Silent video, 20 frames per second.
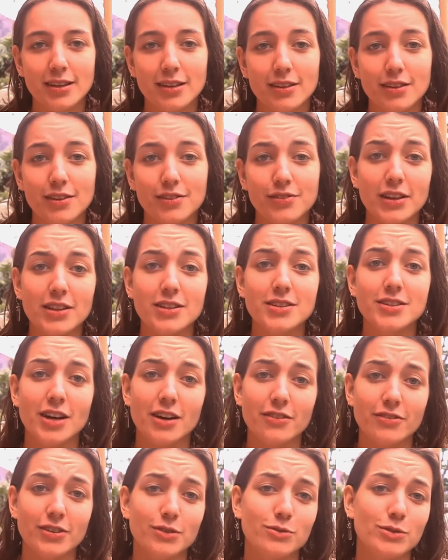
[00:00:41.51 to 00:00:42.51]
The Falun
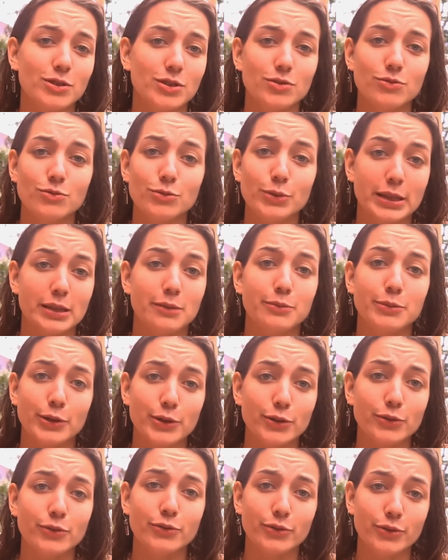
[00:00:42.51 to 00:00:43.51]
Dafa was really
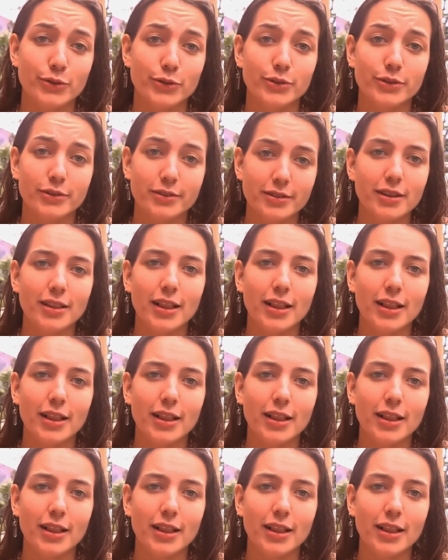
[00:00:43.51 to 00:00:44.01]
beautiful.